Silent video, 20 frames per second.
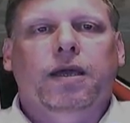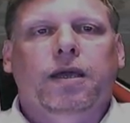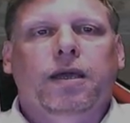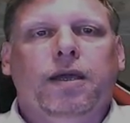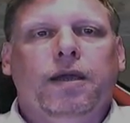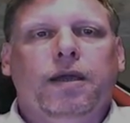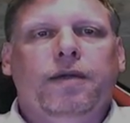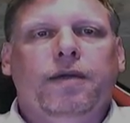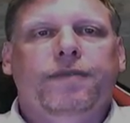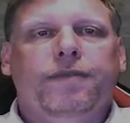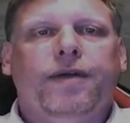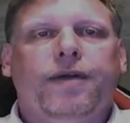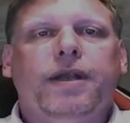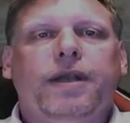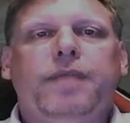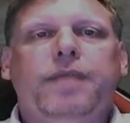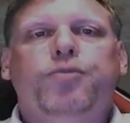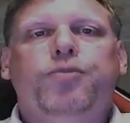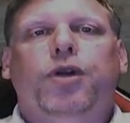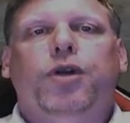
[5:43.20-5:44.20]
Finally,
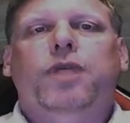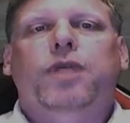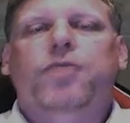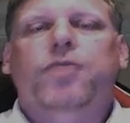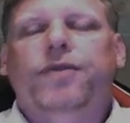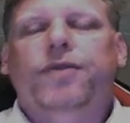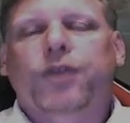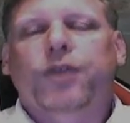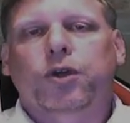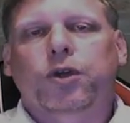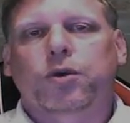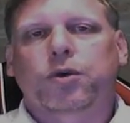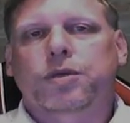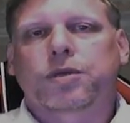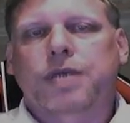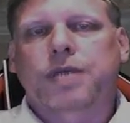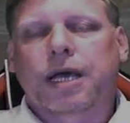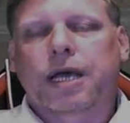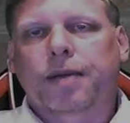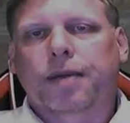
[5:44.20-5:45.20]
product reviews.
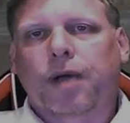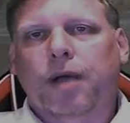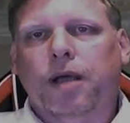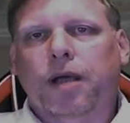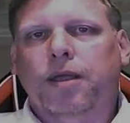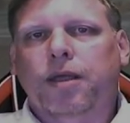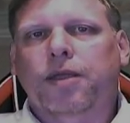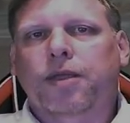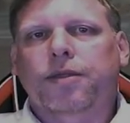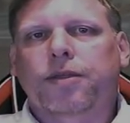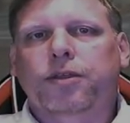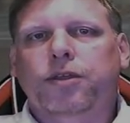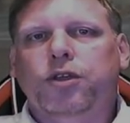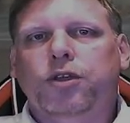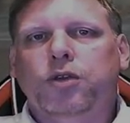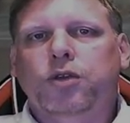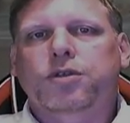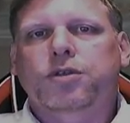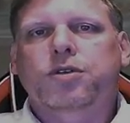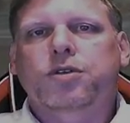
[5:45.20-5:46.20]

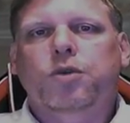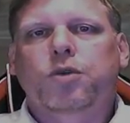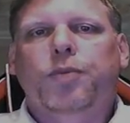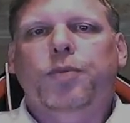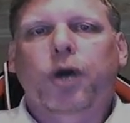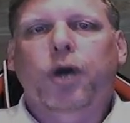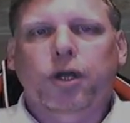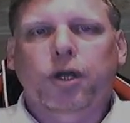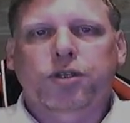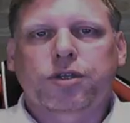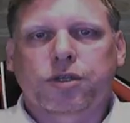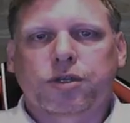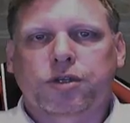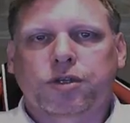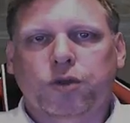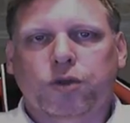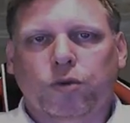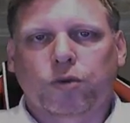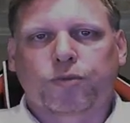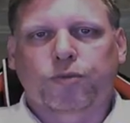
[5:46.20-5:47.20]
Users who purchase
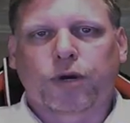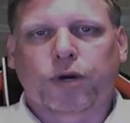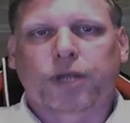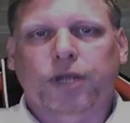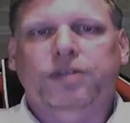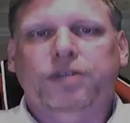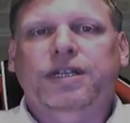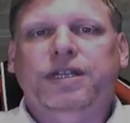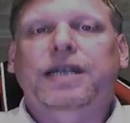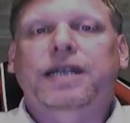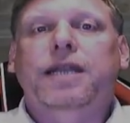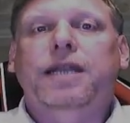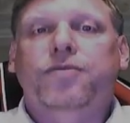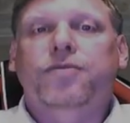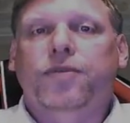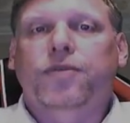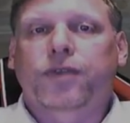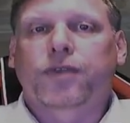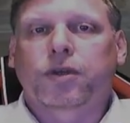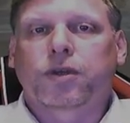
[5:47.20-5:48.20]
your product can leave
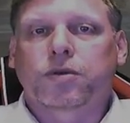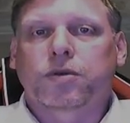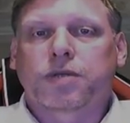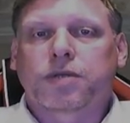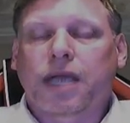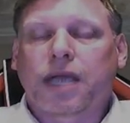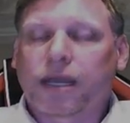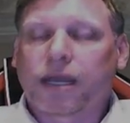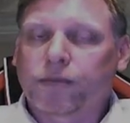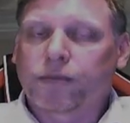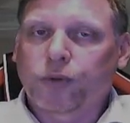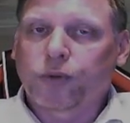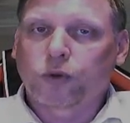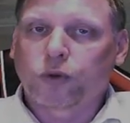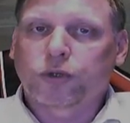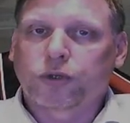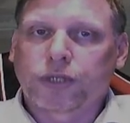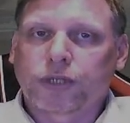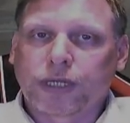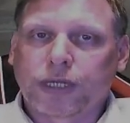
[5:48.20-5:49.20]
reviews, and
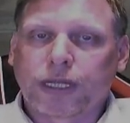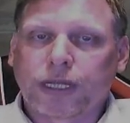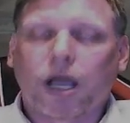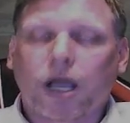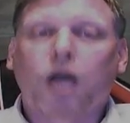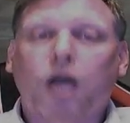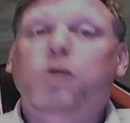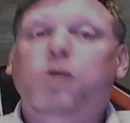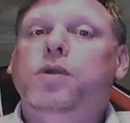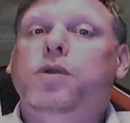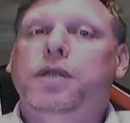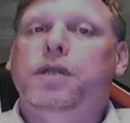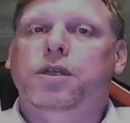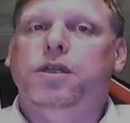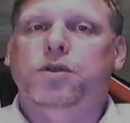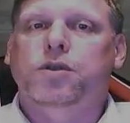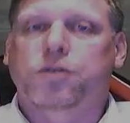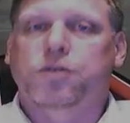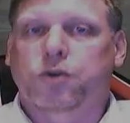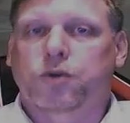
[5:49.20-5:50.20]
importantly, only
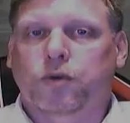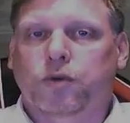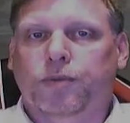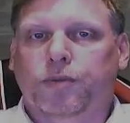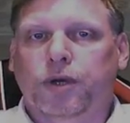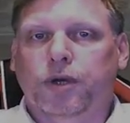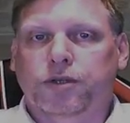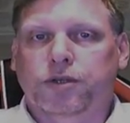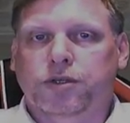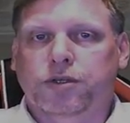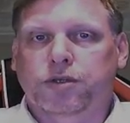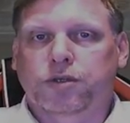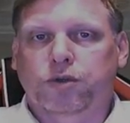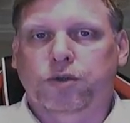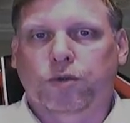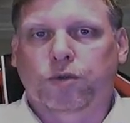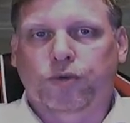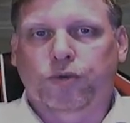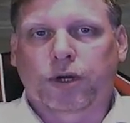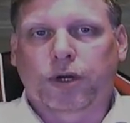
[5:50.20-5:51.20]
users who have purchased your
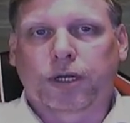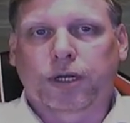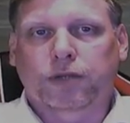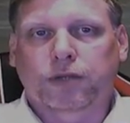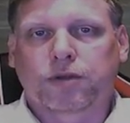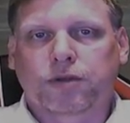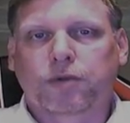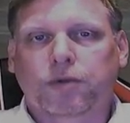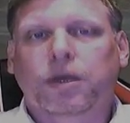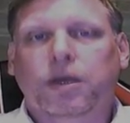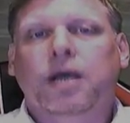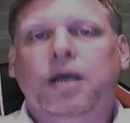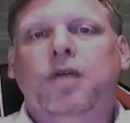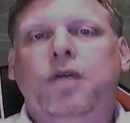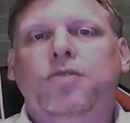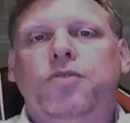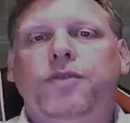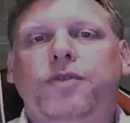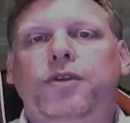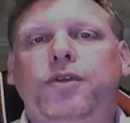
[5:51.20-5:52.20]
product. So
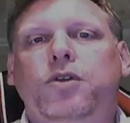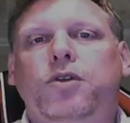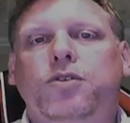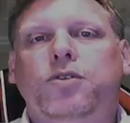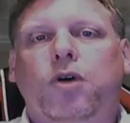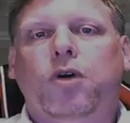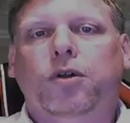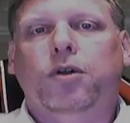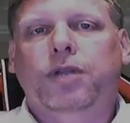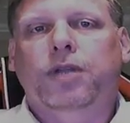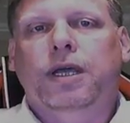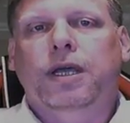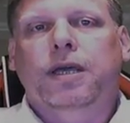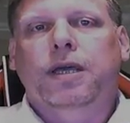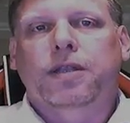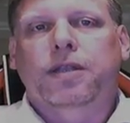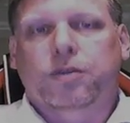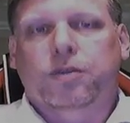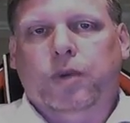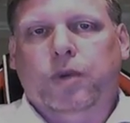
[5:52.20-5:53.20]
reviews on this
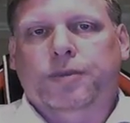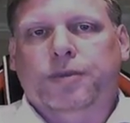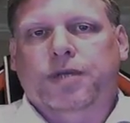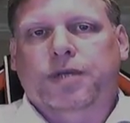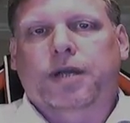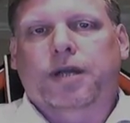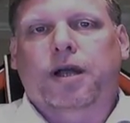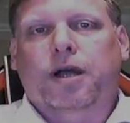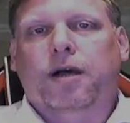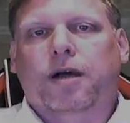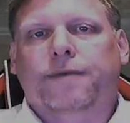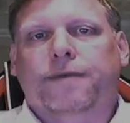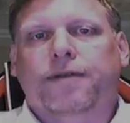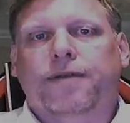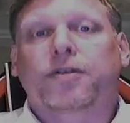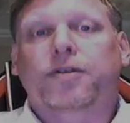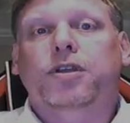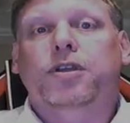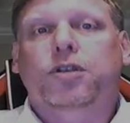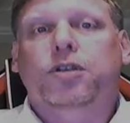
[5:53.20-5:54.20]
website are
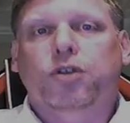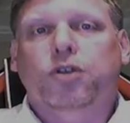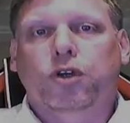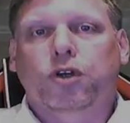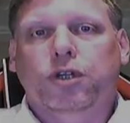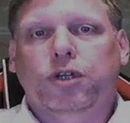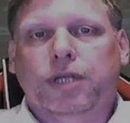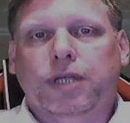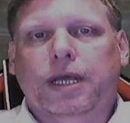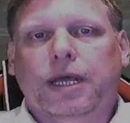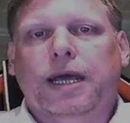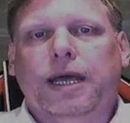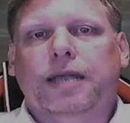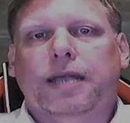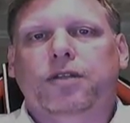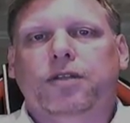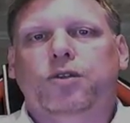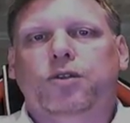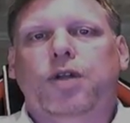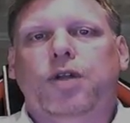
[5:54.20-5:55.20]
very good, and you
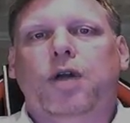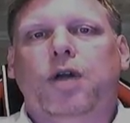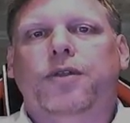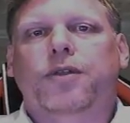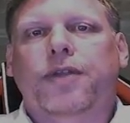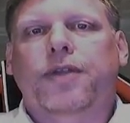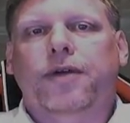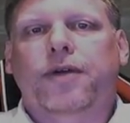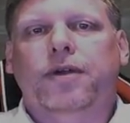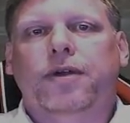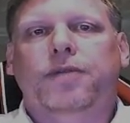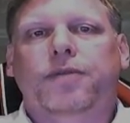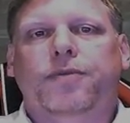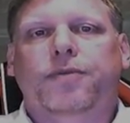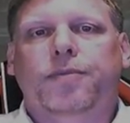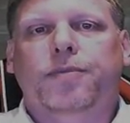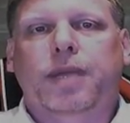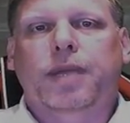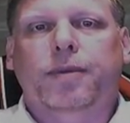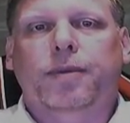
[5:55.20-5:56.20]
know that they're only from
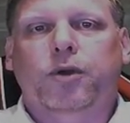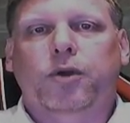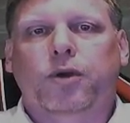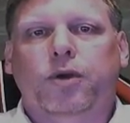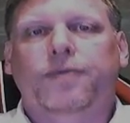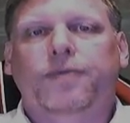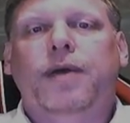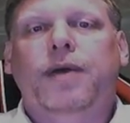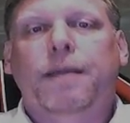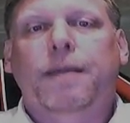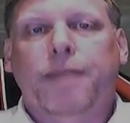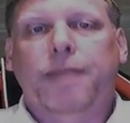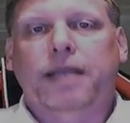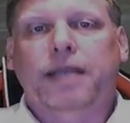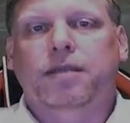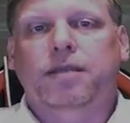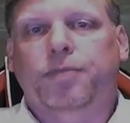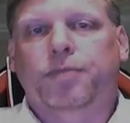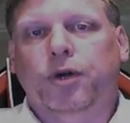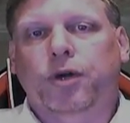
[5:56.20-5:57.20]
people who have made the
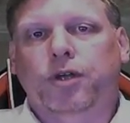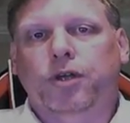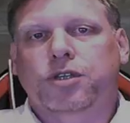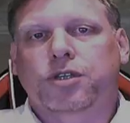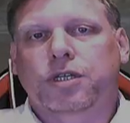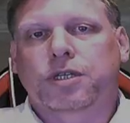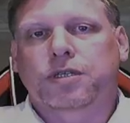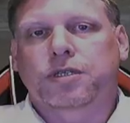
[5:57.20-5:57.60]
purchase.